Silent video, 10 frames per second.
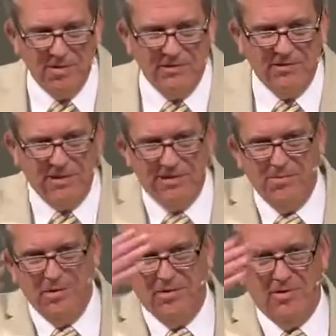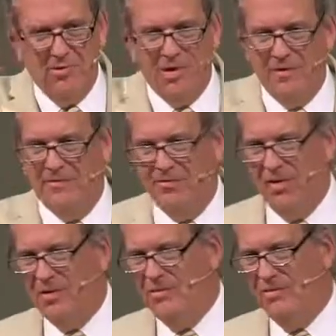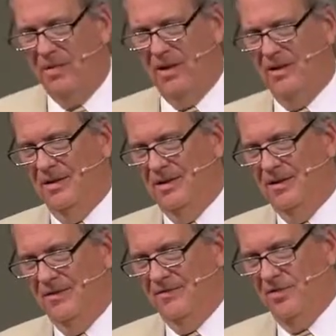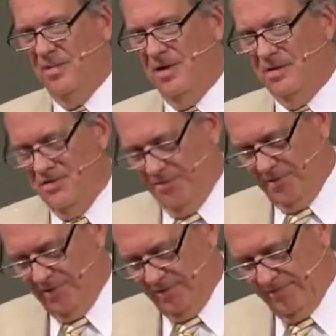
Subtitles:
and set them on their way to freedom from Egypt.